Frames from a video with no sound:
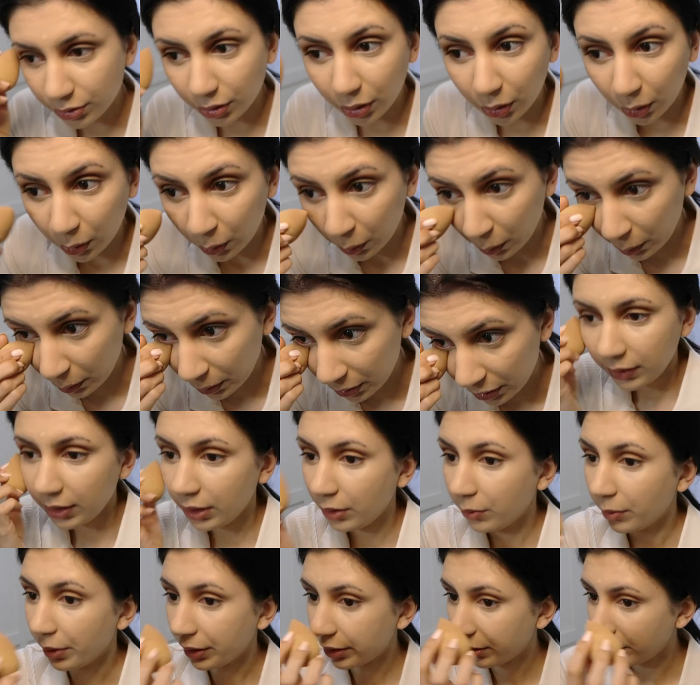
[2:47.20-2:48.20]
So they
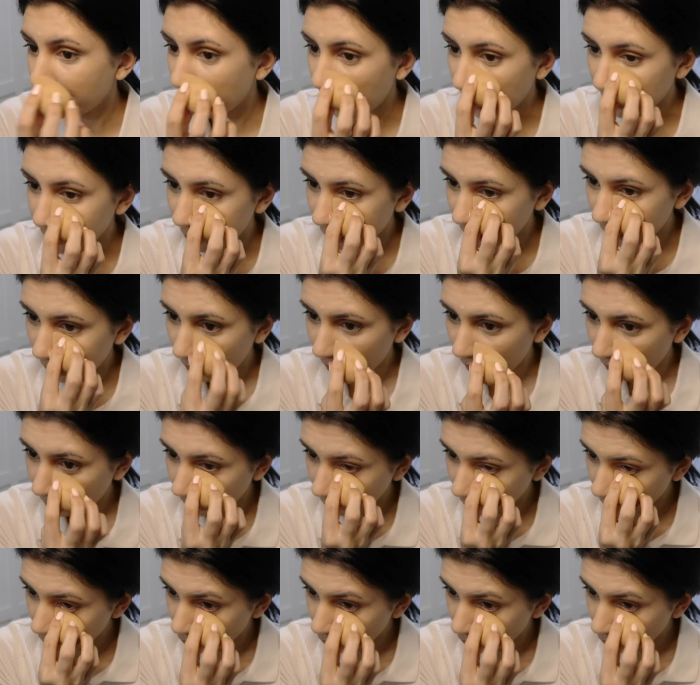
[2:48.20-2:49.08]
recommended that I